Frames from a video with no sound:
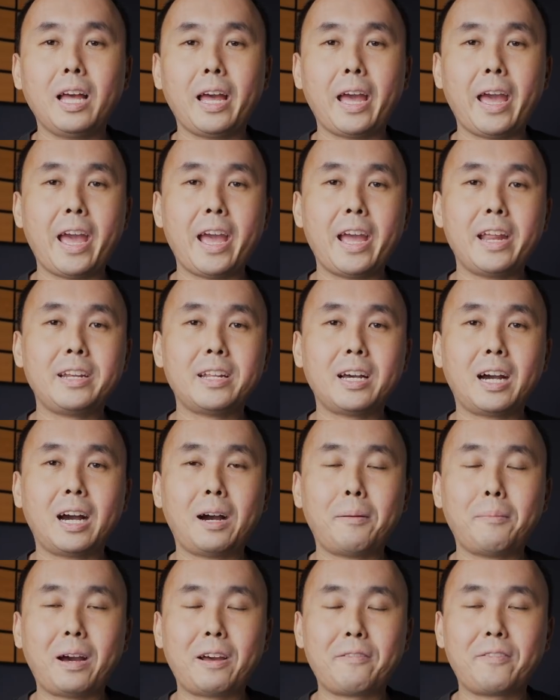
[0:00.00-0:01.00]
And
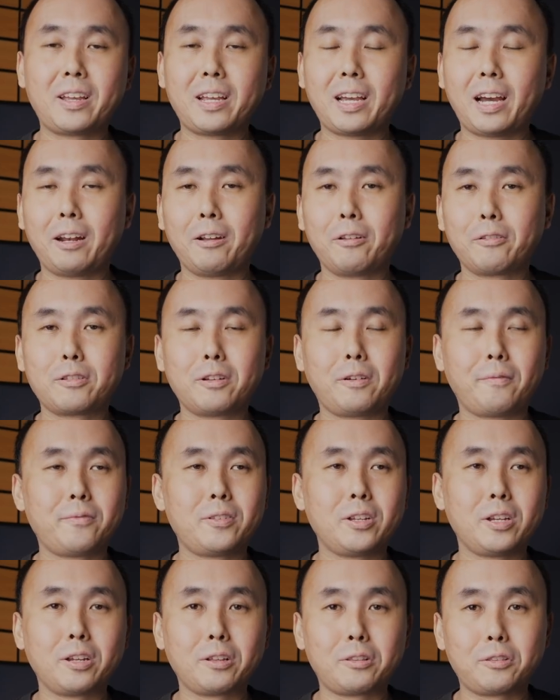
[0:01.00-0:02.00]
um, I think a lot of
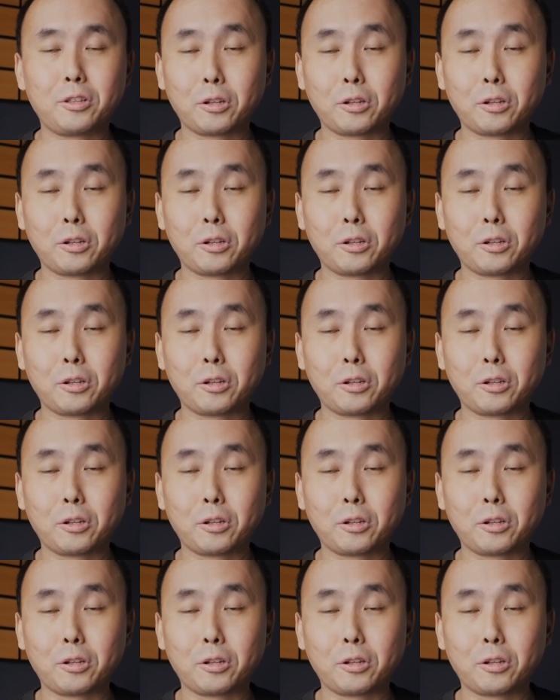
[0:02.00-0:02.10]
the,